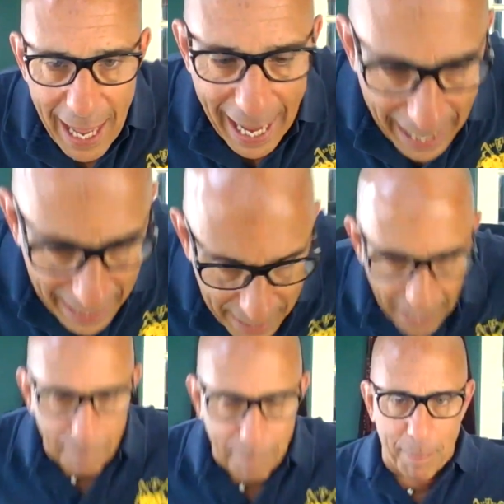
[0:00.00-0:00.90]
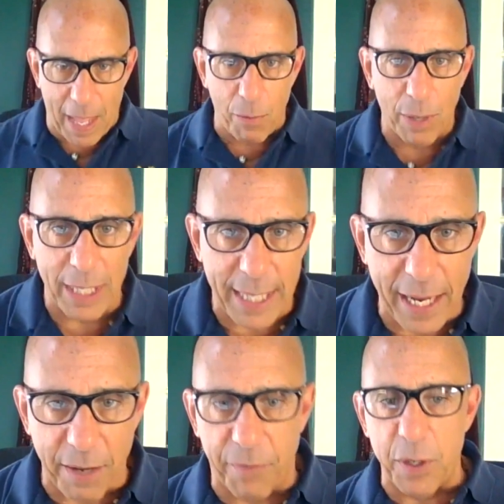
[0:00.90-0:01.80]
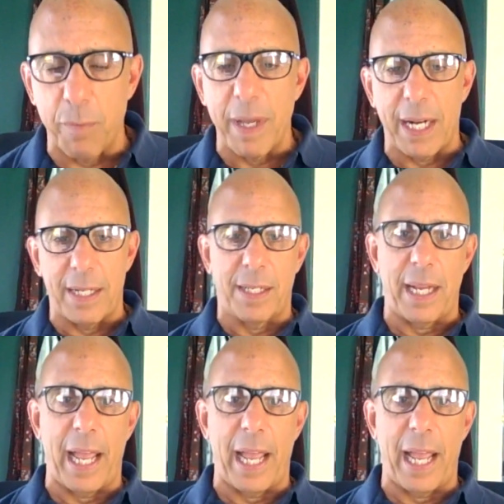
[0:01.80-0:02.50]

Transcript: and I want to take a few minutes